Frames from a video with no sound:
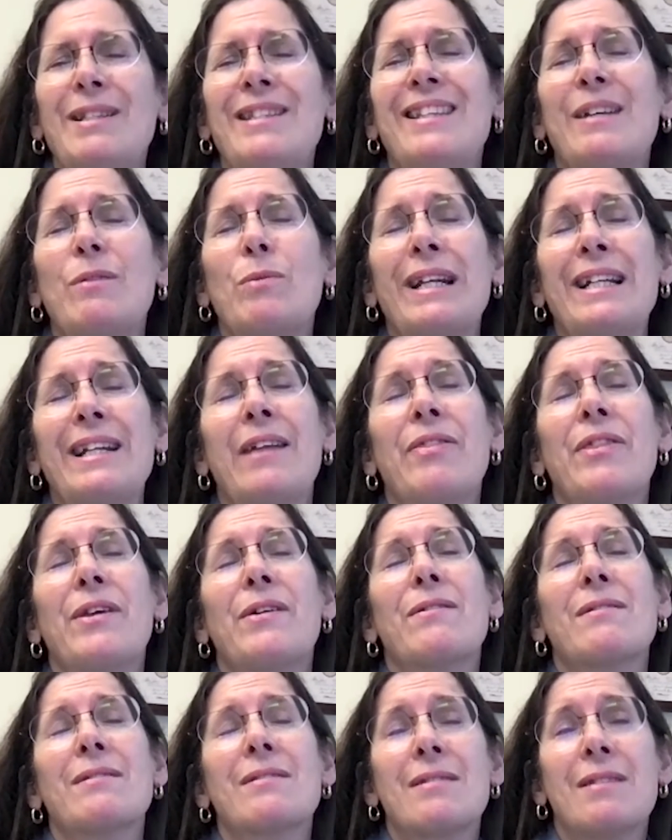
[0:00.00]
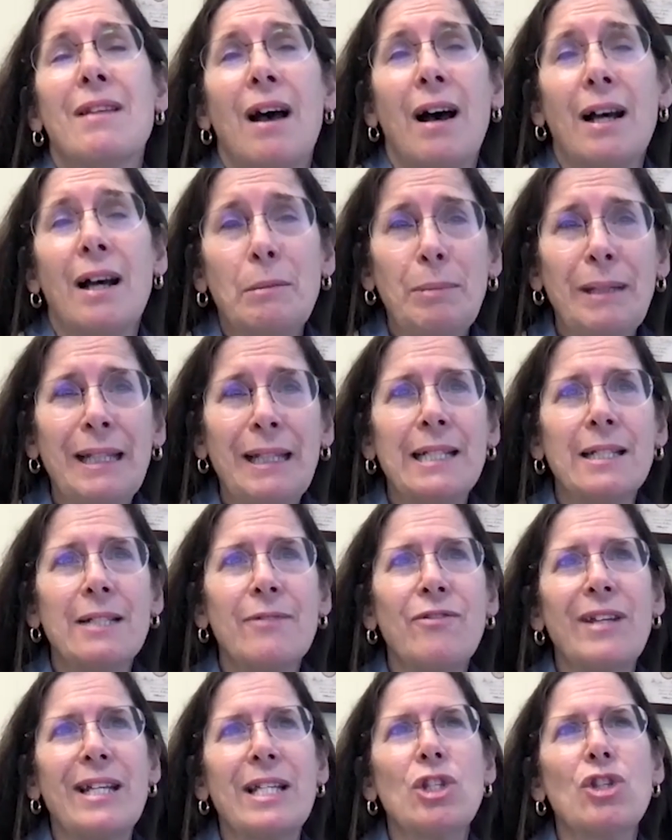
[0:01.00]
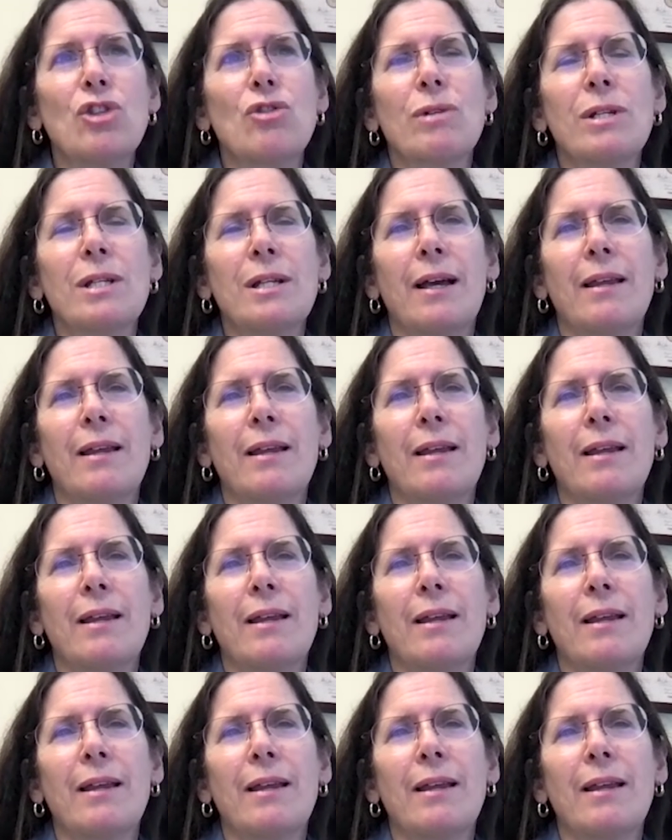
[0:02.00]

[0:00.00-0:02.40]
say right now there is not a planned phase three.